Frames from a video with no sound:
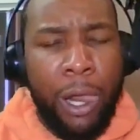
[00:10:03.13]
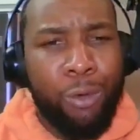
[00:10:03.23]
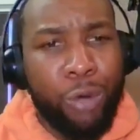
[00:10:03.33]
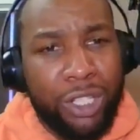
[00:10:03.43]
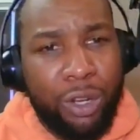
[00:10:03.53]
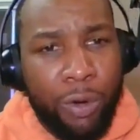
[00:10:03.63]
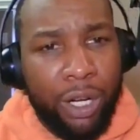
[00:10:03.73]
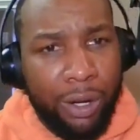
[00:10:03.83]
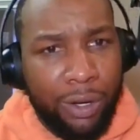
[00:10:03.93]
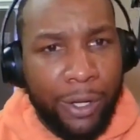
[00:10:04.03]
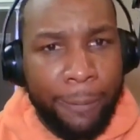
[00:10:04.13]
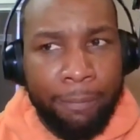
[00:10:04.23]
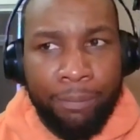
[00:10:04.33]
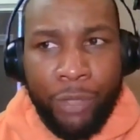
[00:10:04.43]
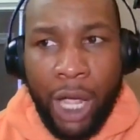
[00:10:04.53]
What's going on?
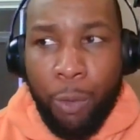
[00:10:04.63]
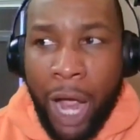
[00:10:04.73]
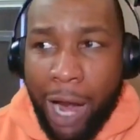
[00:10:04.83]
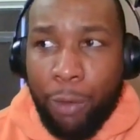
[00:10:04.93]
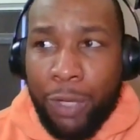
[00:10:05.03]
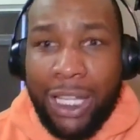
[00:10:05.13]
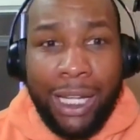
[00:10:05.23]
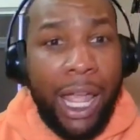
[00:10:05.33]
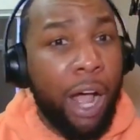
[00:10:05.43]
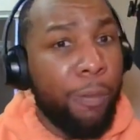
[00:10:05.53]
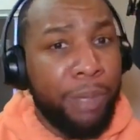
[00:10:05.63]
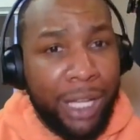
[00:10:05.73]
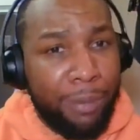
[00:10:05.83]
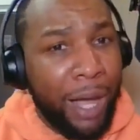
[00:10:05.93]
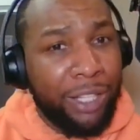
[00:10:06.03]
How are we getting
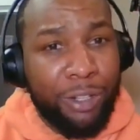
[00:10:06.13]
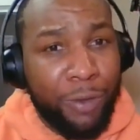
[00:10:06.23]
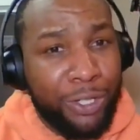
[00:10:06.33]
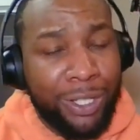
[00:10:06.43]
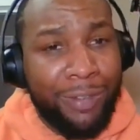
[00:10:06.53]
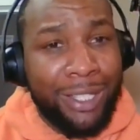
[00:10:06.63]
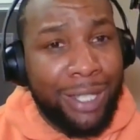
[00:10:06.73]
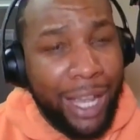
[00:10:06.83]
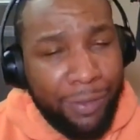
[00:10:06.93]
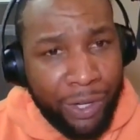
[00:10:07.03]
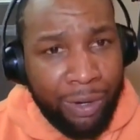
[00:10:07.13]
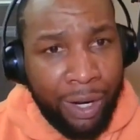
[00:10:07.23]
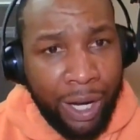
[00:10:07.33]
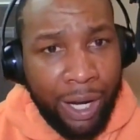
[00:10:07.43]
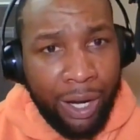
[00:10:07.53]
outbid by the University of Xavier?
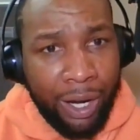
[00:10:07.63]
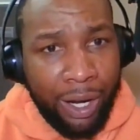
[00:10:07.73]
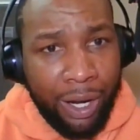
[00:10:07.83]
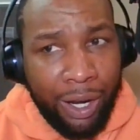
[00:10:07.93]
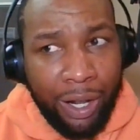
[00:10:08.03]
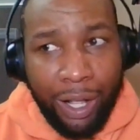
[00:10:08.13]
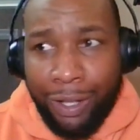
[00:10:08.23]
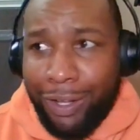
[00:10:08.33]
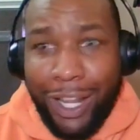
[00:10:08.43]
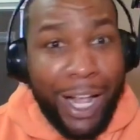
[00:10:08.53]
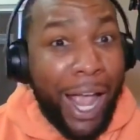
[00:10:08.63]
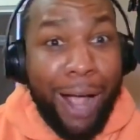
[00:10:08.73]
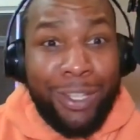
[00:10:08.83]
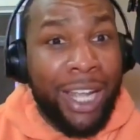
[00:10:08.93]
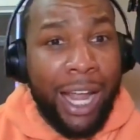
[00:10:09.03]
Like, how
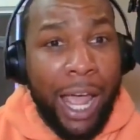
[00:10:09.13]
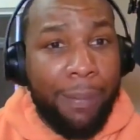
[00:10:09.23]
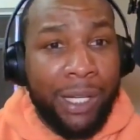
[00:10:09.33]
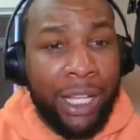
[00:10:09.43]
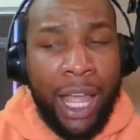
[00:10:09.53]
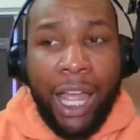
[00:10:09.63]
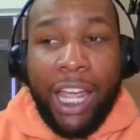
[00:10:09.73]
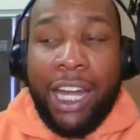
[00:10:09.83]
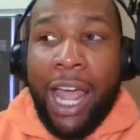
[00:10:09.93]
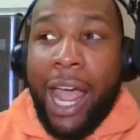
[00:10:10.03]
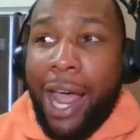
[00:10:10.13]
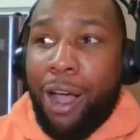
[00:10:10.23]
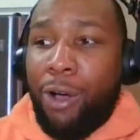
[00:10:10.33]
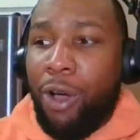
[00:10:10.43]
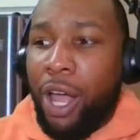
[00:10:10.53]
is that happening? And
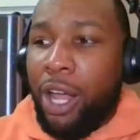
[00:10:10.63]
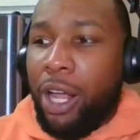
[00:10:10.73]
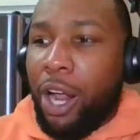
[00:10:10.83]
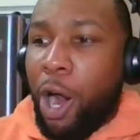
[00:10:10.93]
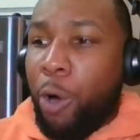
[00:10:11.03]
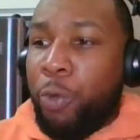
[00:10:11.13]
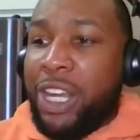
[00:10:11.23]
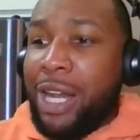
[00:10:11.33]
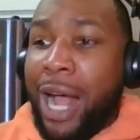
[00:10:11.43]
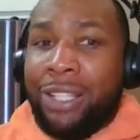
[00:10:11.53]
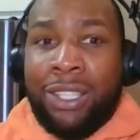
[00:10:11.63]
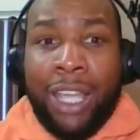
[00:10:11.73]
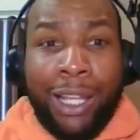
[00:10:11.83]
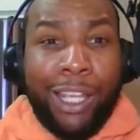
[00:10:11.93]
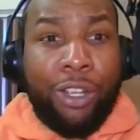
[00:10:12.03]
how are we not
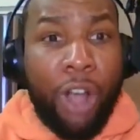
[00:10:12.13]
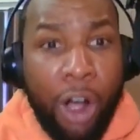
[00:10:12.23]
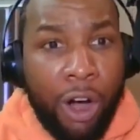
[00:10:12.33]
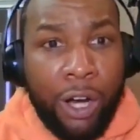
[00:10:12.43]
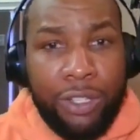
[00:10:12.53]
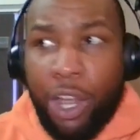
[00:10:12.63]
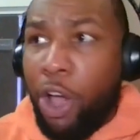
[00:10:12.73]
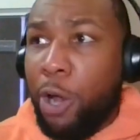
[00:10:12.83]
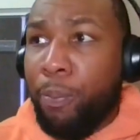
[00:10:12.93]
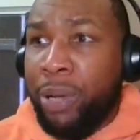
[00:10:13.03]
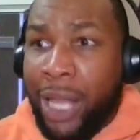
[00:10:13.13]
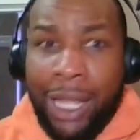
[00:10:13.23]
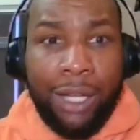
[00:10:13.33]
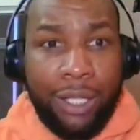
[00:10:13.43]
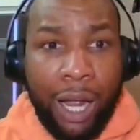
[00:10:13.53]
selling guards on
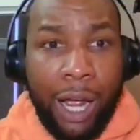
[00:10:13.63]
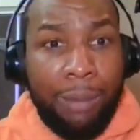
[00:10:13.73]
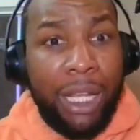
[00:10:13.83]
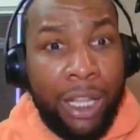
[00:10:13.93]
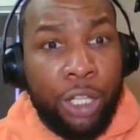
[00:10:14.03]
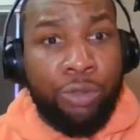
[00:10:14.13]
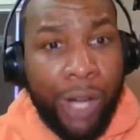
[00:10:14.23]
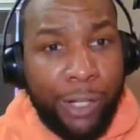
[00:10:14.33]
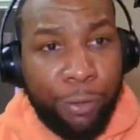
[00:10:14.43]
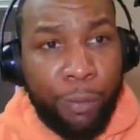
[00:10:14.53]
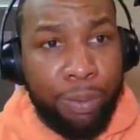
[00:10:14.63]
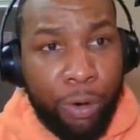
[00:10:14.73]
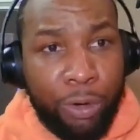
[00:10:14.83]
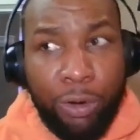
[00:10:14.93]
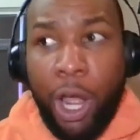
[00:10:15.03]
playing time in the transfer
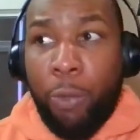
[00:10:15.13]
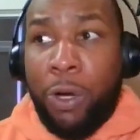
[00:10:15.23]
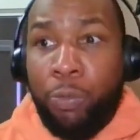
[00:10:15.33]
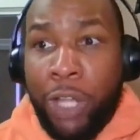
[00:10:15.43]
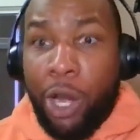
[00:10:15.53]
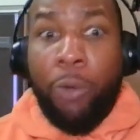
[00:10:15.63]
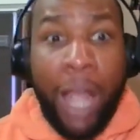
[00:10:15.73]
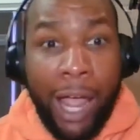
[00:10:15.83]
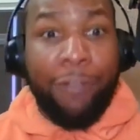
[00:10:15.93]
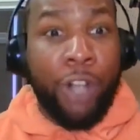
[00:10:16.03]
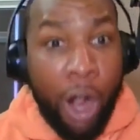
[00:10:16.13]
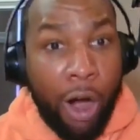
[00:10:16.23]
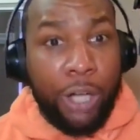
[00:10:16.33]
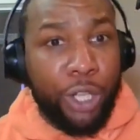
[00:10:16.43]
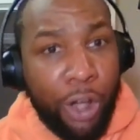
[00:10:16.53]
portal when we don't have
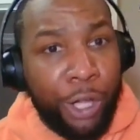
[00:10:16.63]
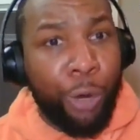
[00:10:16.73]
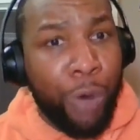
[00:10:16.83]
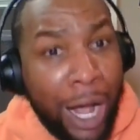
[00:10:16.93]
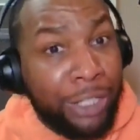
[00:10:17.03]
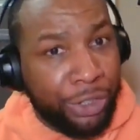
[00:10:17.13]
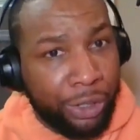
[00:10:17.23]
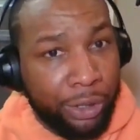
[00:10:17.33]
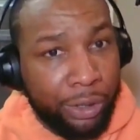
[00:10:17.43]
guards on the roster?